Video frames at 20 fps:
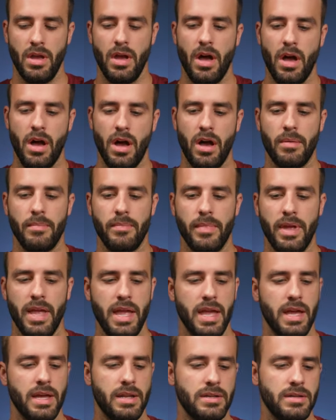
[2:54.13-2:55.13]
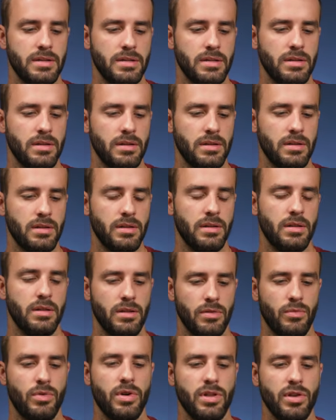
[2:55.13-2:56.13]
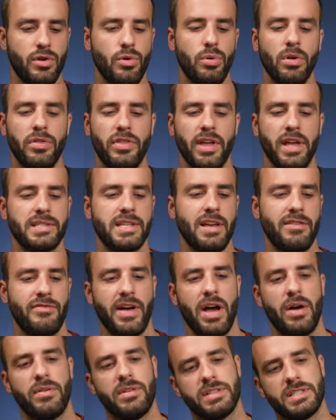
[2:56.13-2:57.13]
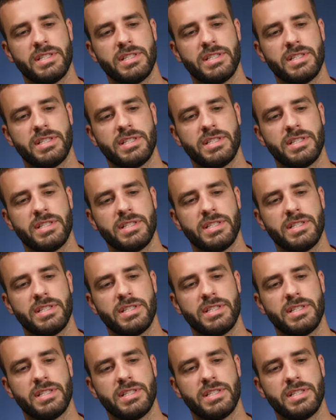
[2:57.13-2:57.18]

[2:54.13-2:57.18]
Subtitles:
And one of the cool things I found